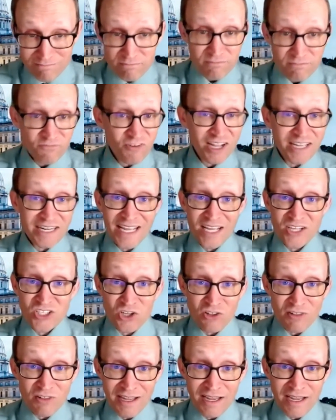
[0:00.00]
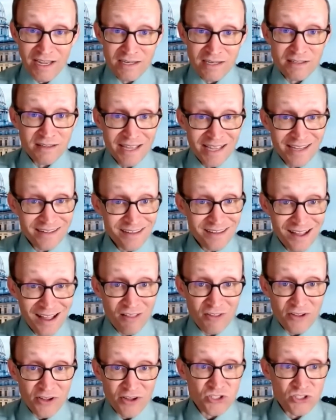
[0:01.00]
financial aid and
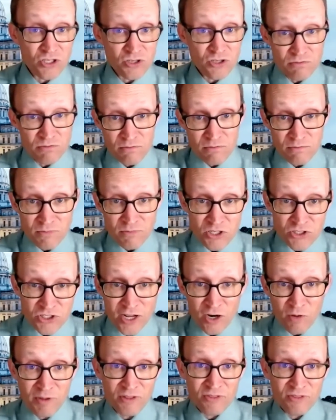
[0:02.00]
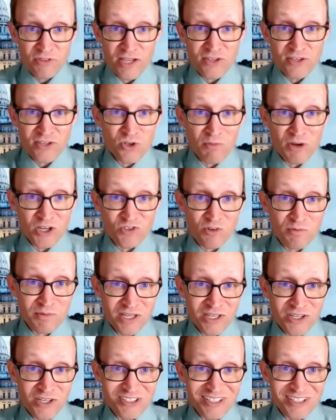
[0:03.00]
college. Gentlemen, thanks so much for being
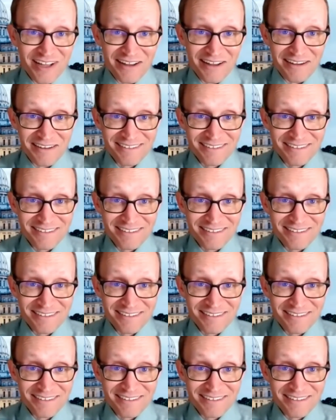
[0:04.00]
here today.